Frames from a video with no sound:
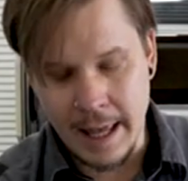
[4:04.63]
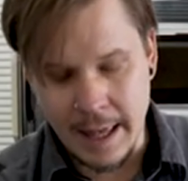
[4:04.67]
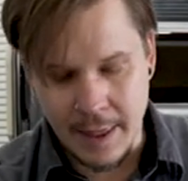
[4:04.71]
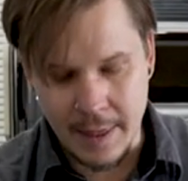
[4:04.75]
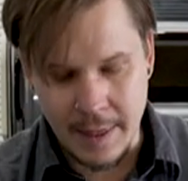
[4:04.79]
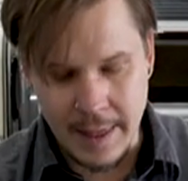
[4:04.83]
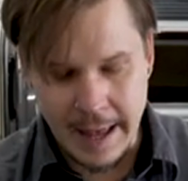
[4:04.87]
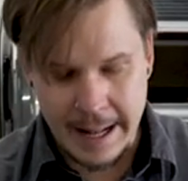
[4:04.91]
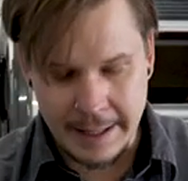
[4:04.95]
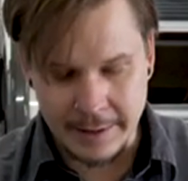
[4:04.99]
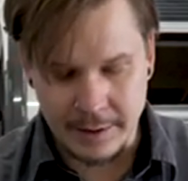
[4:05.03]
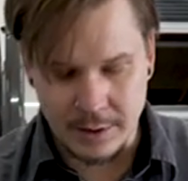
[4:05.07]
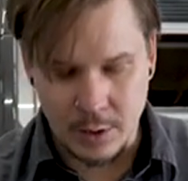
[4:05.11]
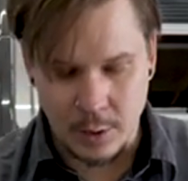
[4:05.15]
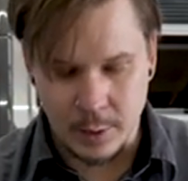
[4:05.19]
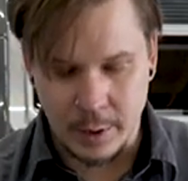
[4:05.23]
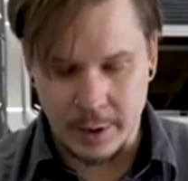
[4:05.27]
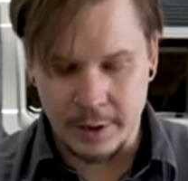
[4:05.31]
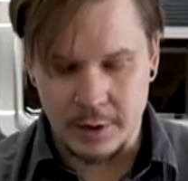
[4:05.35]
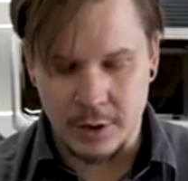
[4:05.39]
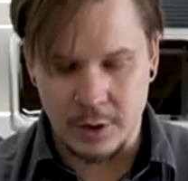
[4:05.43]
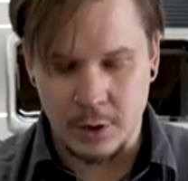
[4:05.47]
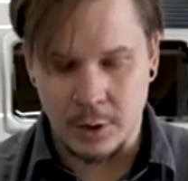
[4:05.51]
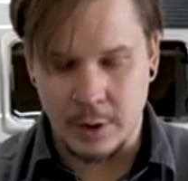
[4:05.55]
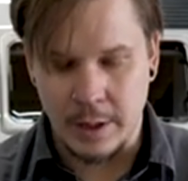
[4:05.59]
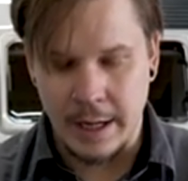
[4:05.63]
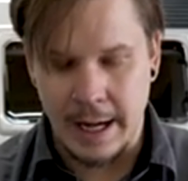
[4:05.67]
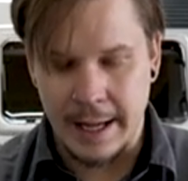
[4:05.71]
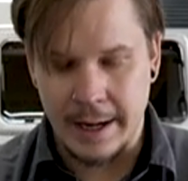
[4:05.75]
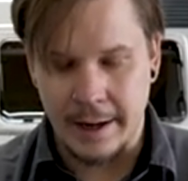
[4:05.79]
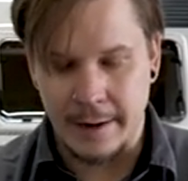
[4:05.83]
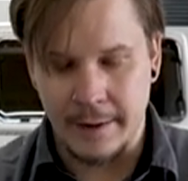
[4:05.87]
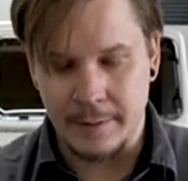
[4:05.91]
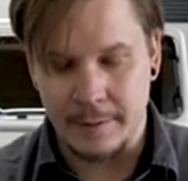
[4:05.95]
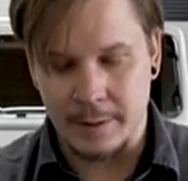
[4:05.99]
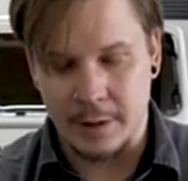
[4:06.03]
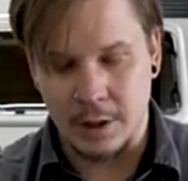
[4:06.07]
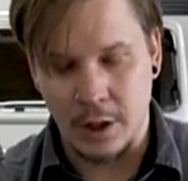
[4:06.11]
That's going to kind
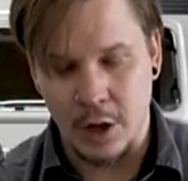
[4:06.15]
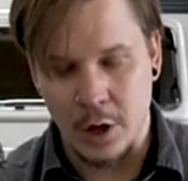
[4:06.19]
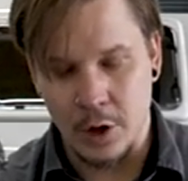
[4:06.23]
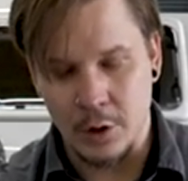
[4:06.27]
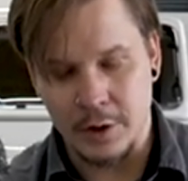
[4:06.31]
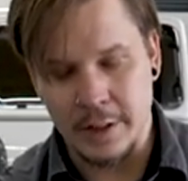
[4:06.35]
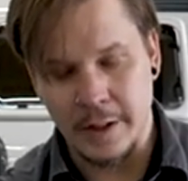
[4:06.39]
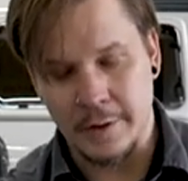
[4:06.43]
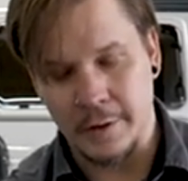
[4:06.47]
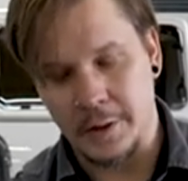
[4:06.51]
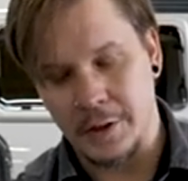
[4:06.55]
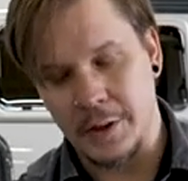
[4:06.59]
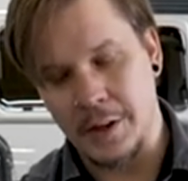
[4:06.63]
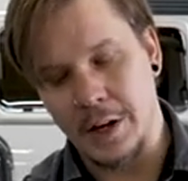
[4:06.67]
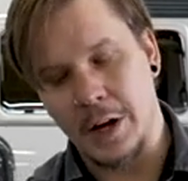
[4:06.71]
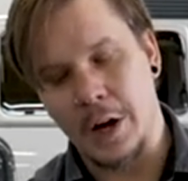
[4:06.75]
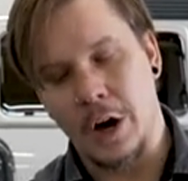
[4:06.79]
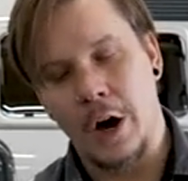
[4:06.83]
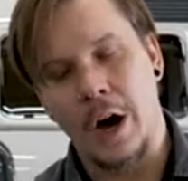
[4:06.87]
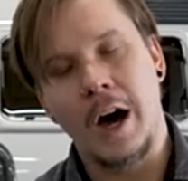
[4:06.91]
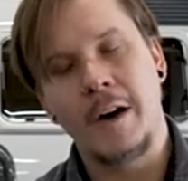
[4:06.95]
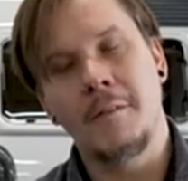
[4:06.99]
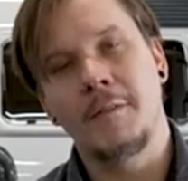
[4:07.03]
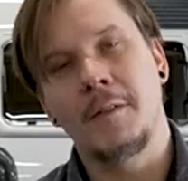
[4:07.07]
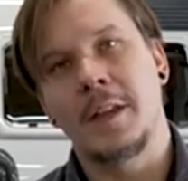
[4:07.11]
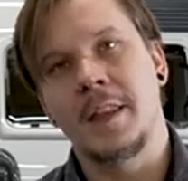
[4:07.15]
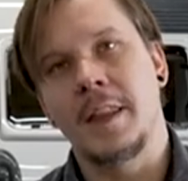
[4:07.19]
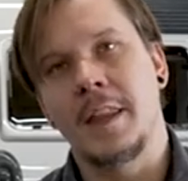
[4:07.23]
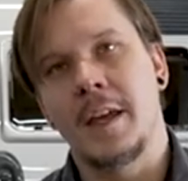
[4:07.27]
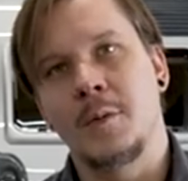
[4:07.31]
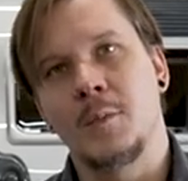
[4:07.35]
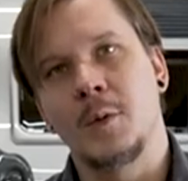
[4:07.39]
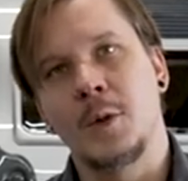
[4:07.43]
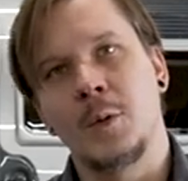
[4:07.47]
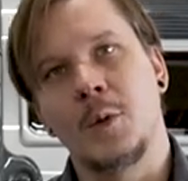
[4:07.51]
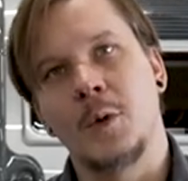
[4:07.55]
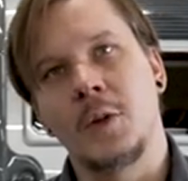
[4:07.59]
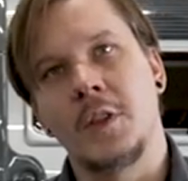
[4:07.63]
of close everything off, and
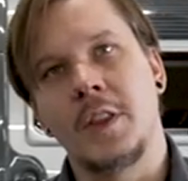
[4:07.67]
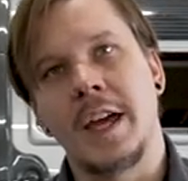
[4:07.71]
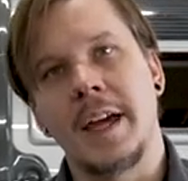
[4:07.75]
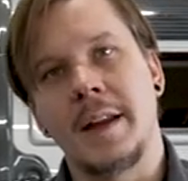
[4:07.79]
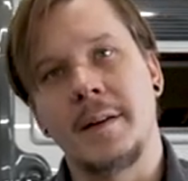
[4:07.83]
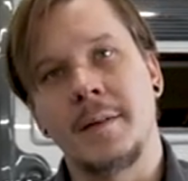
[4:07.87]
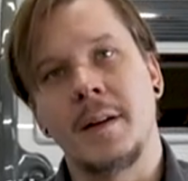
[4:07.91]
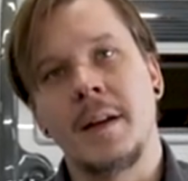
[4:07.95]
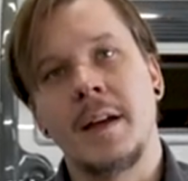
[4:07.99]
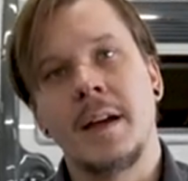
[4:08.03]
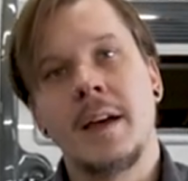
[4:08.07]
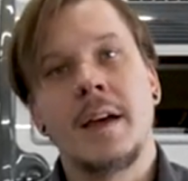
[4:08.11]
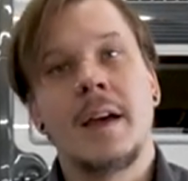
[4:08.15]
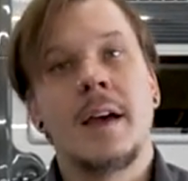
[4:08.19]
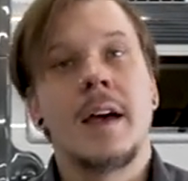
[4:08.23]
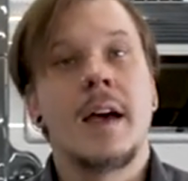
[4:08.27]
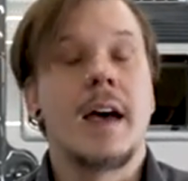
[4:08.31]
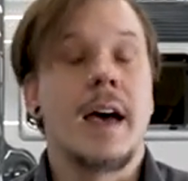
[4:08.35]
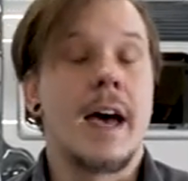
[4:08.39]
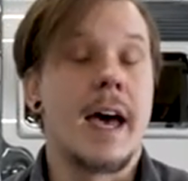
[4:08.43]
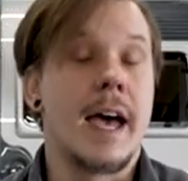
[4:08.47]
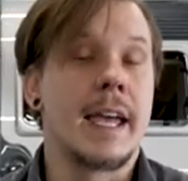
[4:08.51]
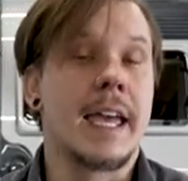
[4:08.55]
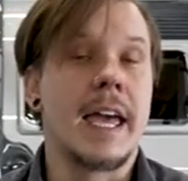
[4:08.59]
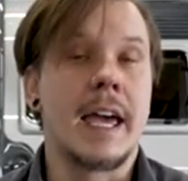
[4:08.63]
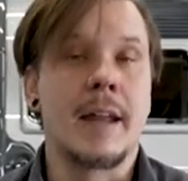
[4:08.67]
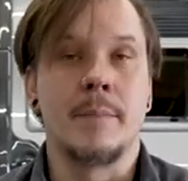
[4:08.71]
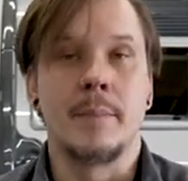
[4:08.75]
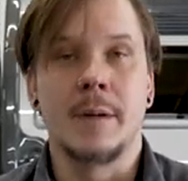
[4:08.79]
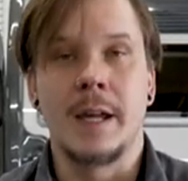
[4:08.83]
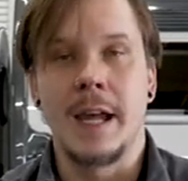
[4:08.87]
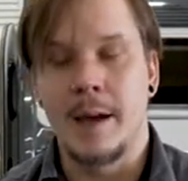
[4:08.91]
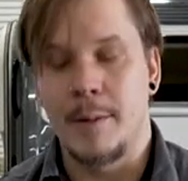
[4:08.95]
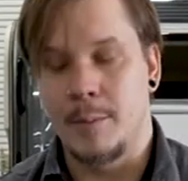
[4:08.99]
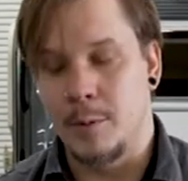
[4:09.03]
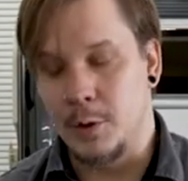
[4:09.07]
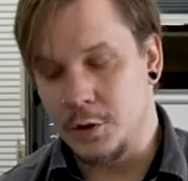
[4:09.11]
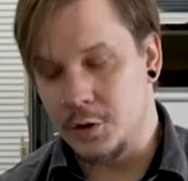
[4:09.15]
then we will then, again, be
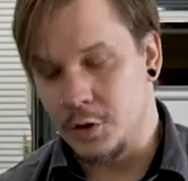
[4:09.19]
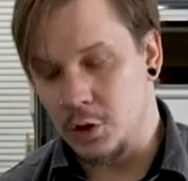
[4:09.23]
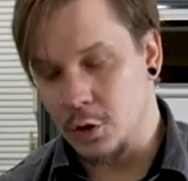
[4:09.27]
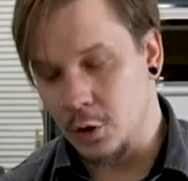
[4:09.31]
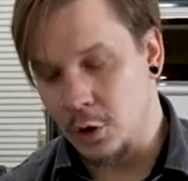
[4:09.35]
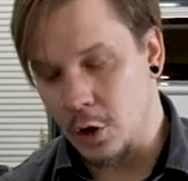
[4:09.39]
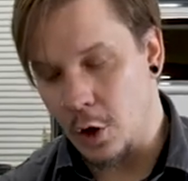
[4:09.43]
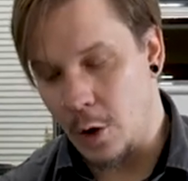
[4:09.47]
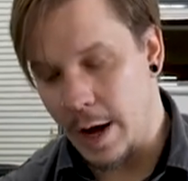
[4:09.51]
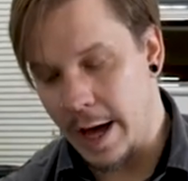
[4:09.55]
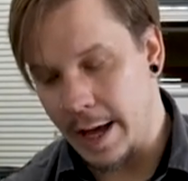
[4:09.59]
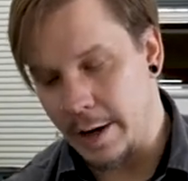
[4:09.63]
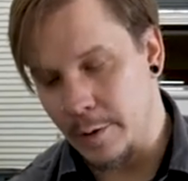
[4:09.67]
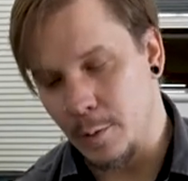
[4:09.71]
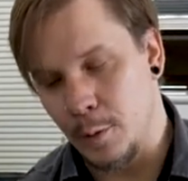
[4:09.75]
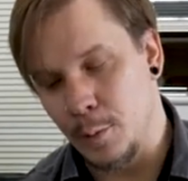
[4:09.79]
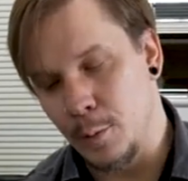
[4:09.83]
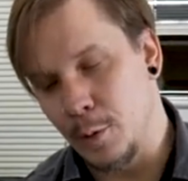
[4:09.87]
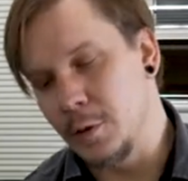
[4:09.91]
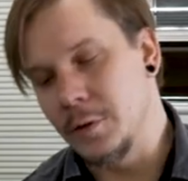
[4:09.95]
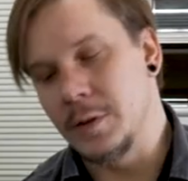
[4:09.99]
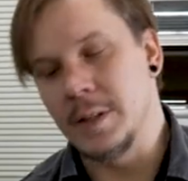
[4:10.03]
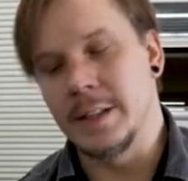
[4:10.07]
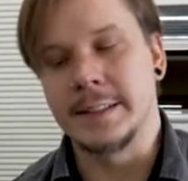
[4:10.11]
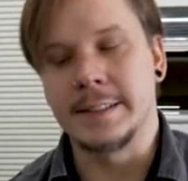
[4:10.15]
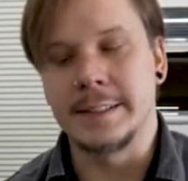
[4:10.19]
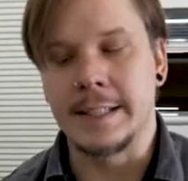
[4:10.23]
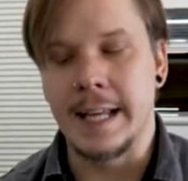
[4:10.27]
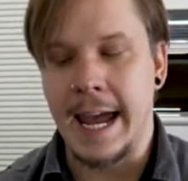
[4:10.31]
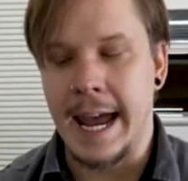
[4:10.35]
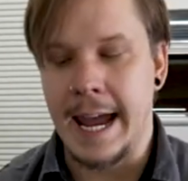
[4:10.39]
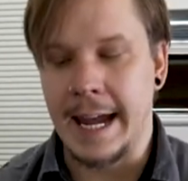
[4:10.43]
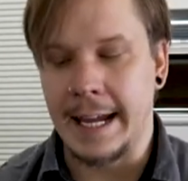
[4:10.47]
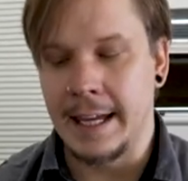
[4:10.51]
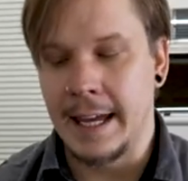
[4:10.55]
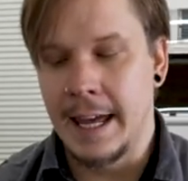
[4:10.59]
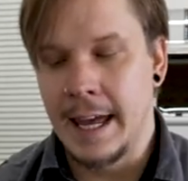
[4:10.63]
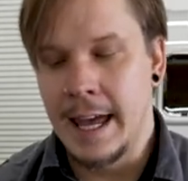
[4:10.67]
able to go ahead and remove this
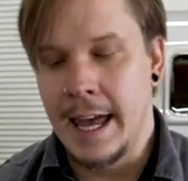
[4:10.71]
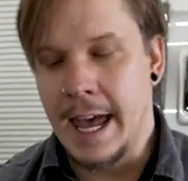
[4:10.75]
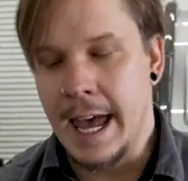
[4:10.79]
tank.